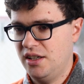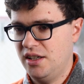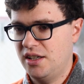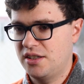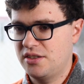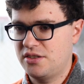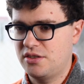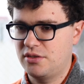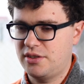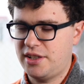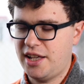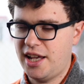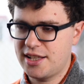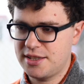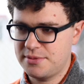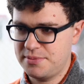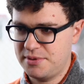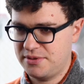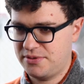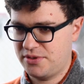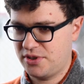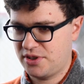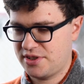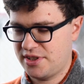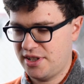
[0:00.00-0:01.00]
And so
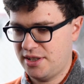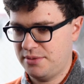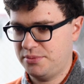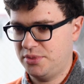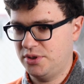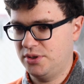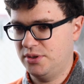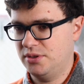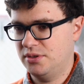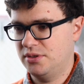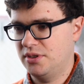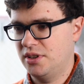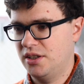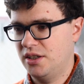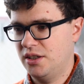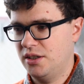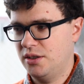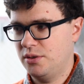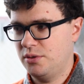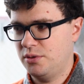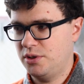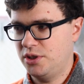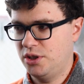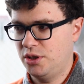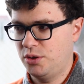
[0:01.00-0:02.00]
Gatsby, for example,
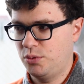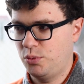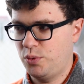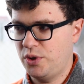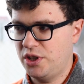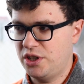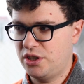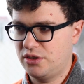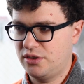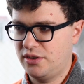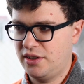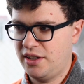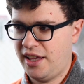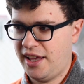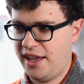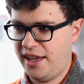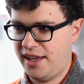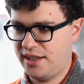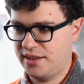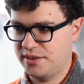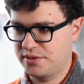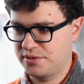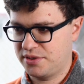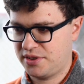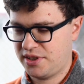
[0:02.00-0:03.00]
we don't
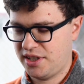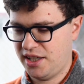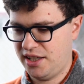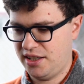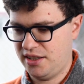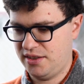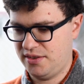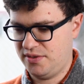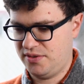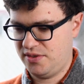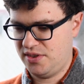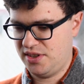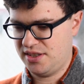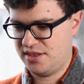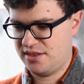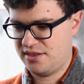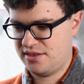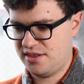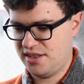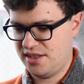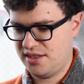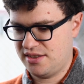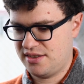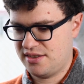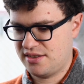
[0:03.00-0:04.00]
have kind of
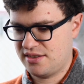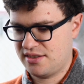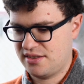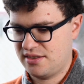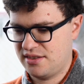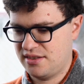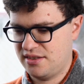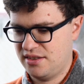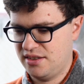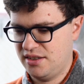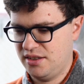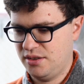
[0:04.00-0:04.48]
this.